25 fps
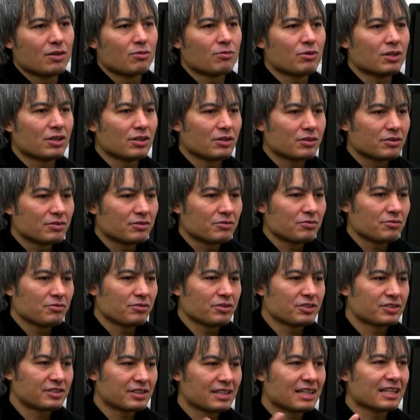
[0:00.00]
Well,
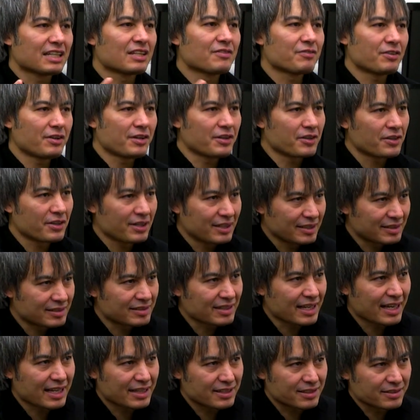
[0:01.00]
we're still at the very early
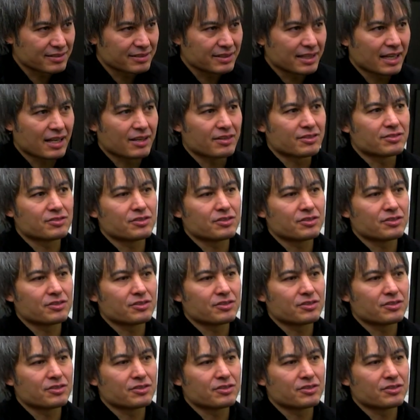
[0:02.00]
stages now.